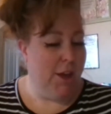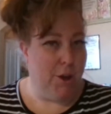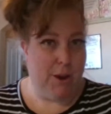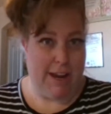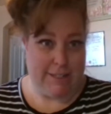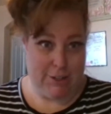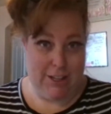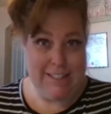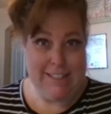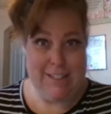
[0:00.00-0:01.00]
Okay, so
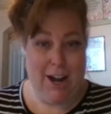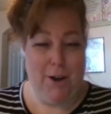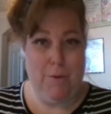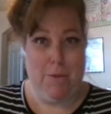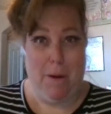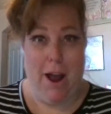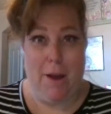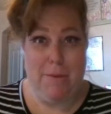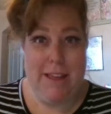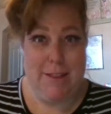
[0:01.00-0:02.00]
let's start with
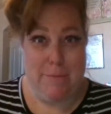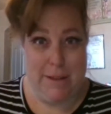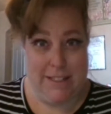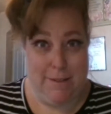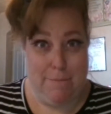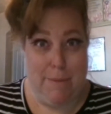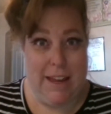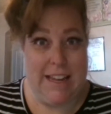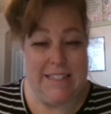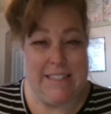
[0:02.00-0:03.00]
probably the biz-
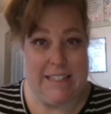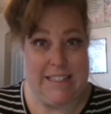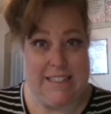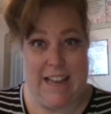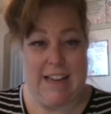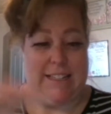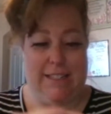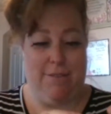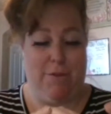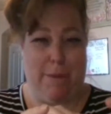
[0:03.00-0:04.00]
biggest success
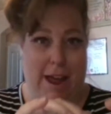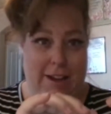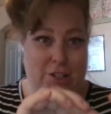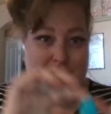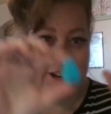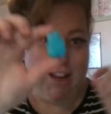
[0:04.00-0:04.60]
of the batch,